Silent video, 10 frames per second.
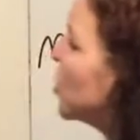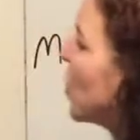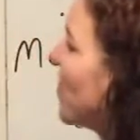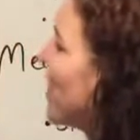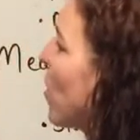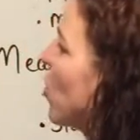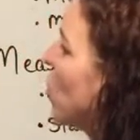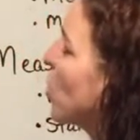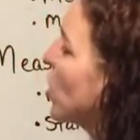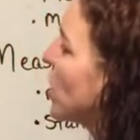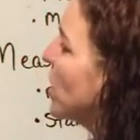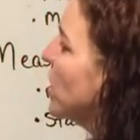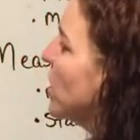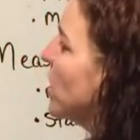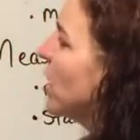you know what? That won't work.
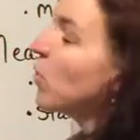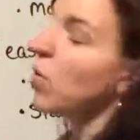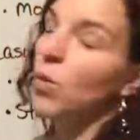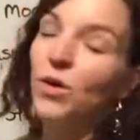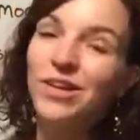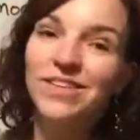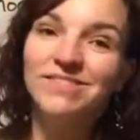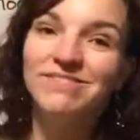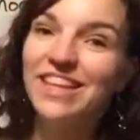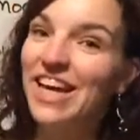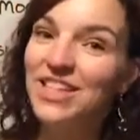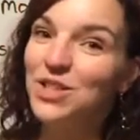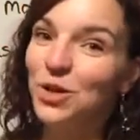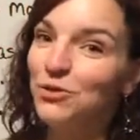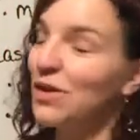It won't work. You got to start